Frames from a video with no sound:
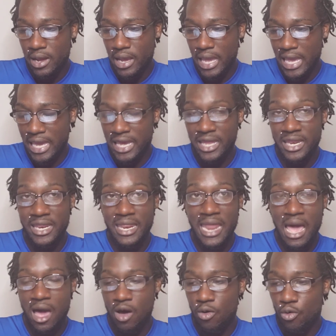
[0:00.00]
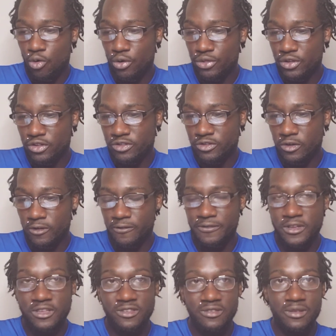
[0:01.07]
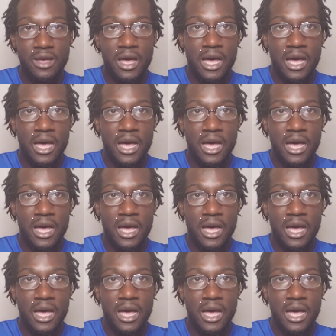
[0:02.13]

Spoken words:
and now on the surface,